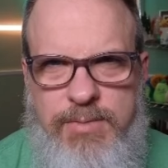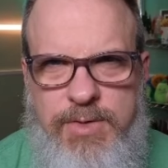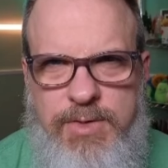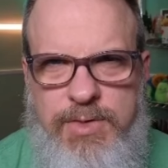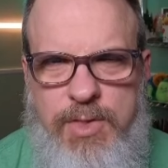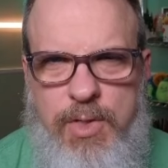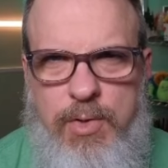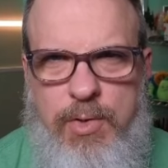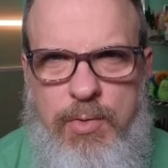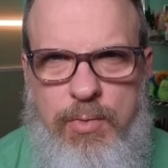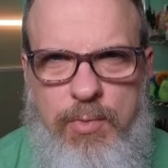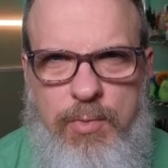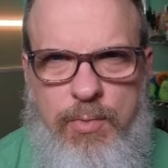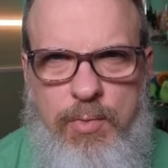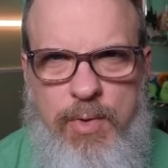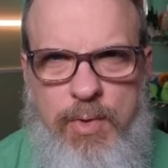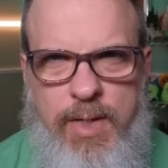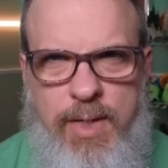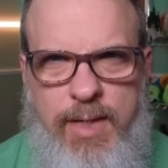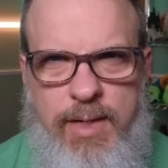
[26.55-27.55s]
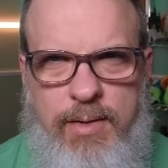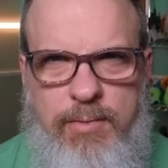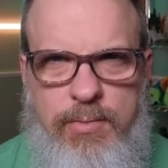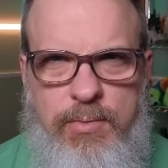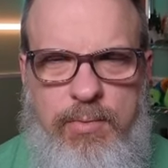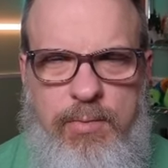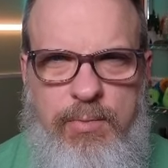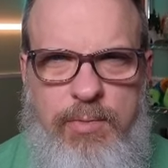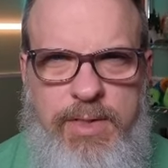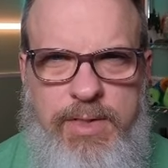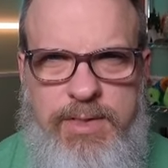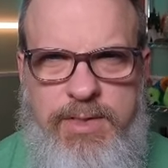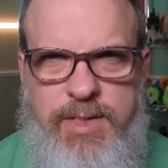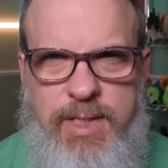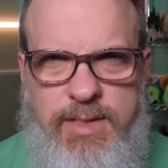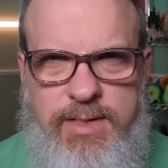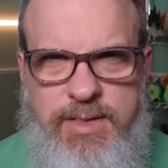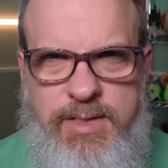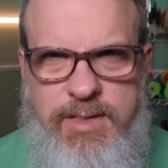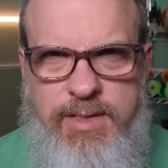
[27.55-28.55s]
So uh, we
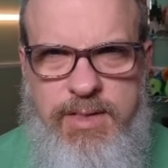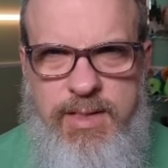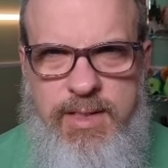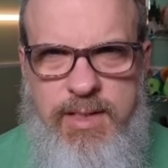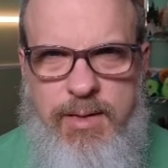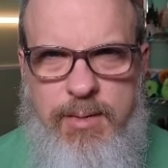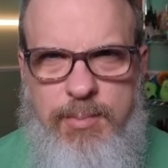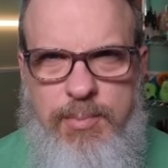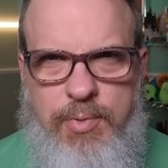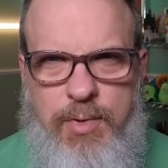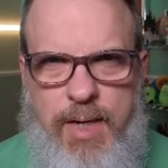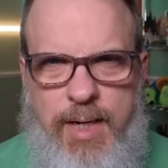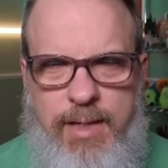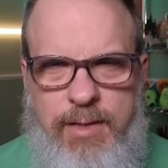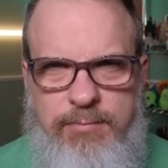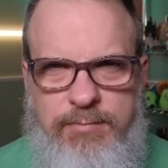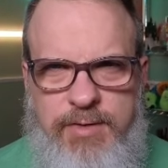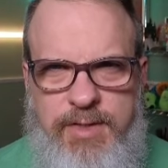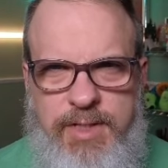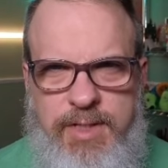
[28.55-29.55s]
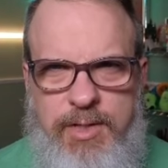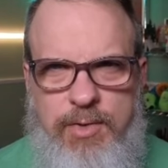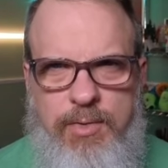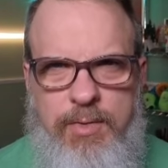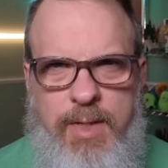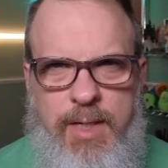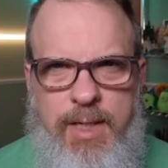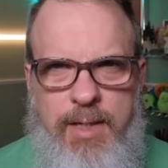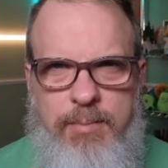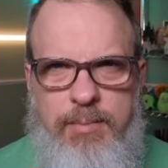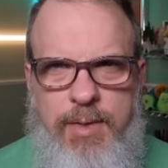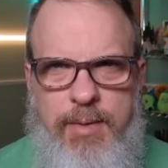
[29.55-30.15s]
discussed this in a prior video, but